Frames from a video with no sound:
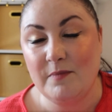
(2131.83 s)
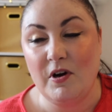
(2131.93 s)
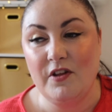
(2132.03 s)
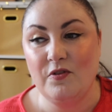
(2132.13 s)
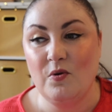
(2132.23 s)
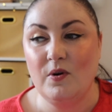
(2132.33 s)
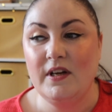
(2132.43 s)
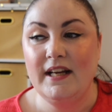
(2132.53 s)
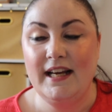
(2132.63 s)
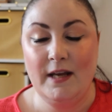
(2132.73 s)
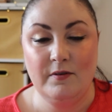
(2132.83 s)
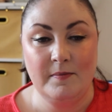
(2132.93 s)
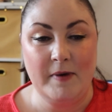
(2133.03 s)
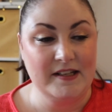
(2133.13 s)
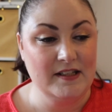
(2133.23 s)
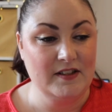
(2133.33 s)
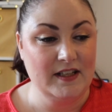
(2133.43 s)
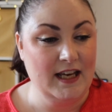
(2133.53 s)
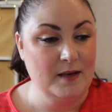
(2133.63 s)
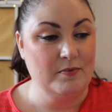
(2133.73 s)
but I thought it would be better to
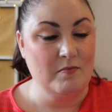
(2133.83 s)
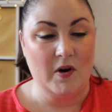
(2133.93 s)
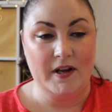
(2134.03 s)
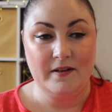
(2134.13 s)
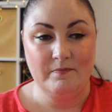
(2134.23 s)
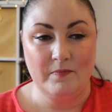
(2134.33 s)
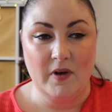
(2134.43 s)
keep my...